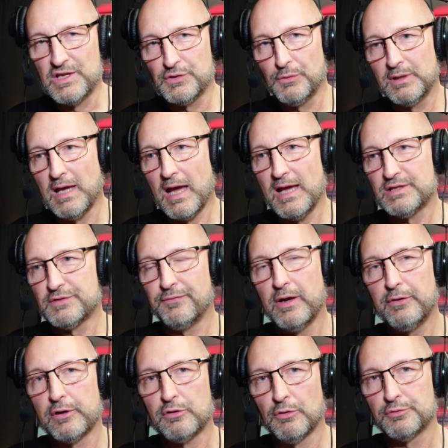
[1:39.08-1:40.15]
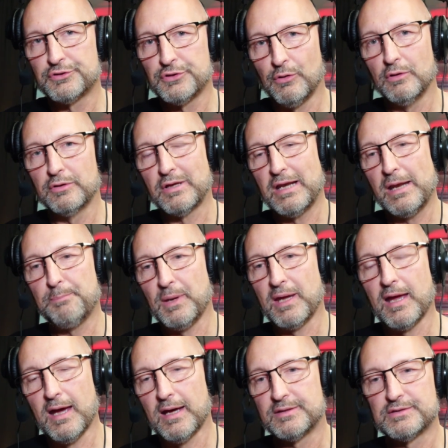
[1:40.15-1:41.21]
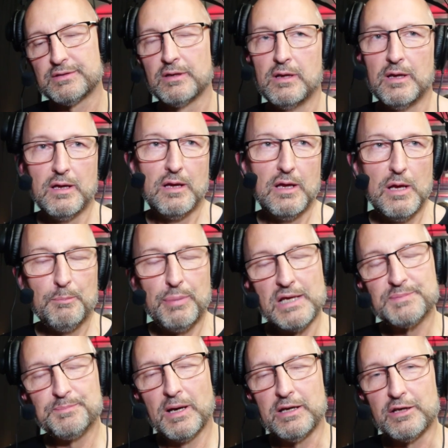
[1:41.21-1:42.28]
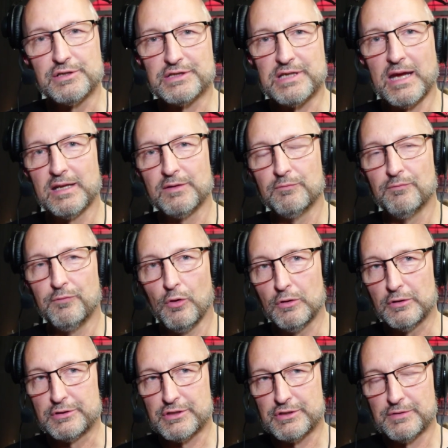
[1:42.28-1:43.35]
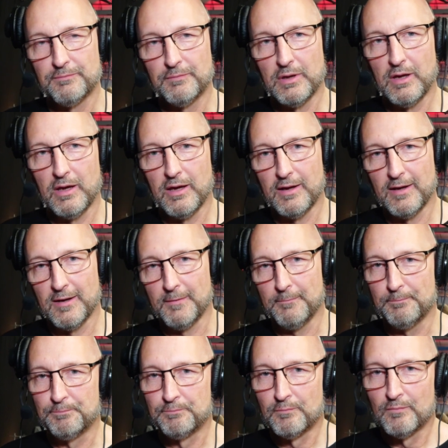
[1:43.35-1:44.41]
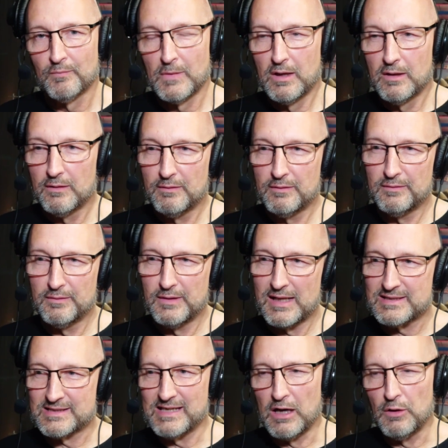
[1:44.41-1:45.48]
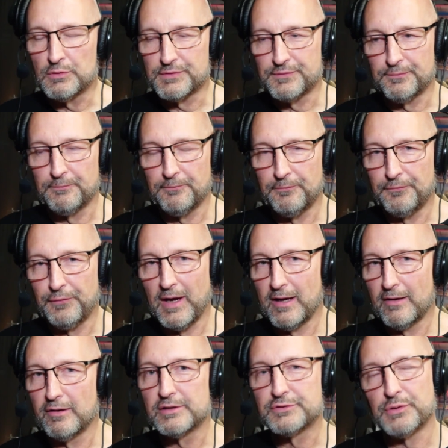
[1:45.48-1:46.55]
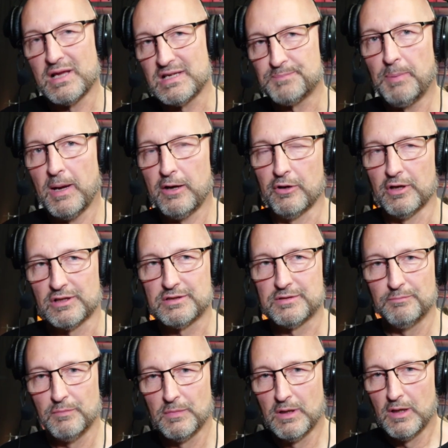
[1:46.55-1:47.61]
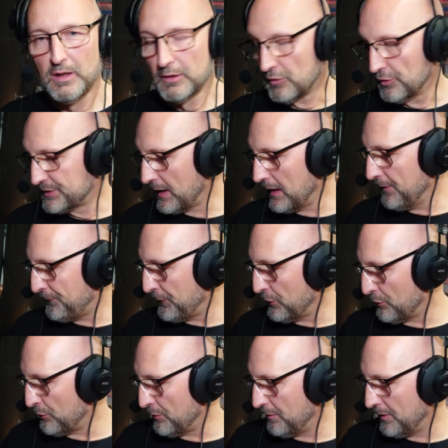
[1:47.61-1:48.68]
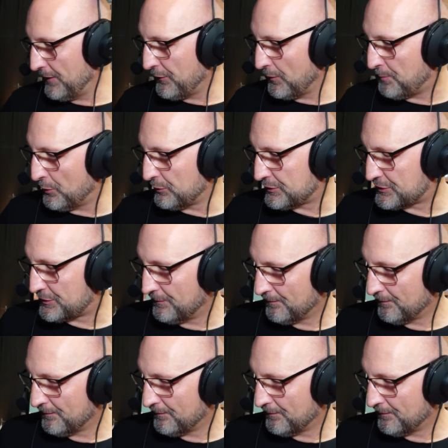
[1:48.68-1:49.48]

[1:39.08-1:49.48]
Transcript: So it has very controlled clipping at plus minus 10 volts. That sounds fairly transparent, because if you put